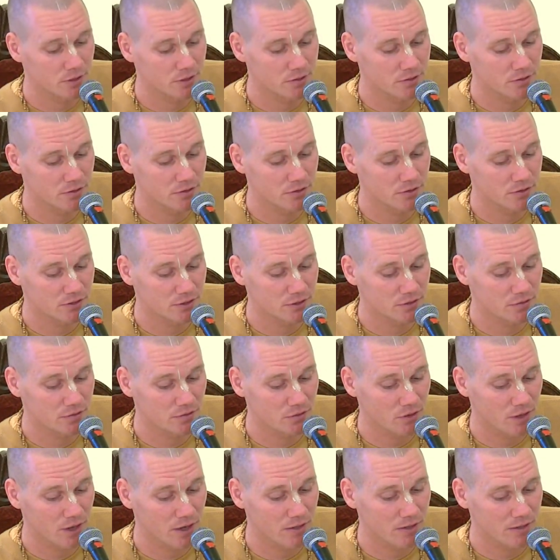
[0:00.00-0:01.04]
their
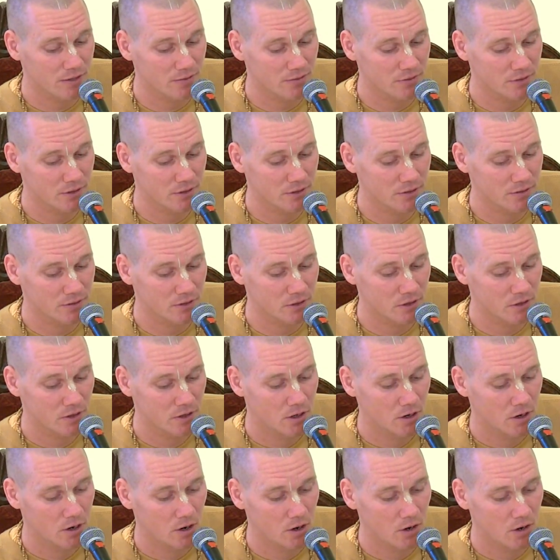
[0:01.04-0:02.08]
sinful activities,
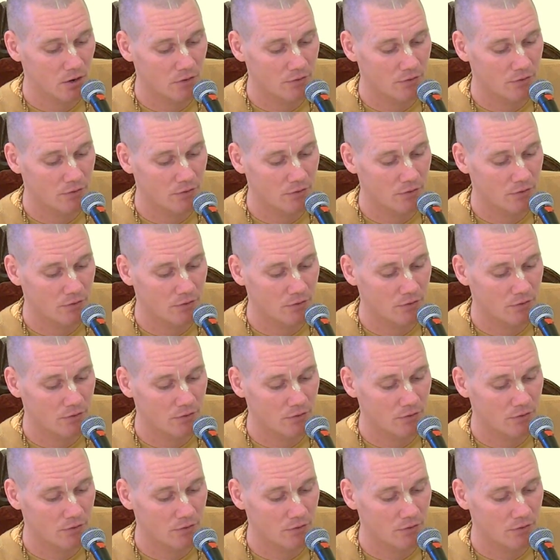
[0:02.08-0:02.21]
are